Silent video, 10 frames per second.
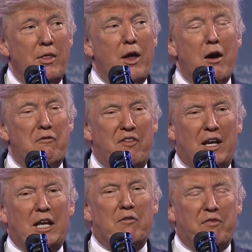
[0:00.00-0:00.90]
They are
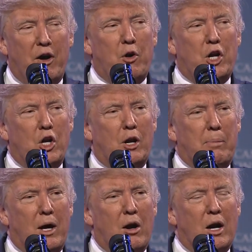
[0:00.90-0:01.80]
feeling very good
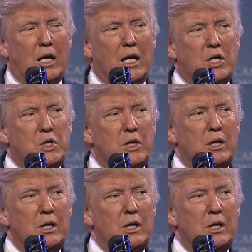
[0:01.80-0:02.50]
about our country.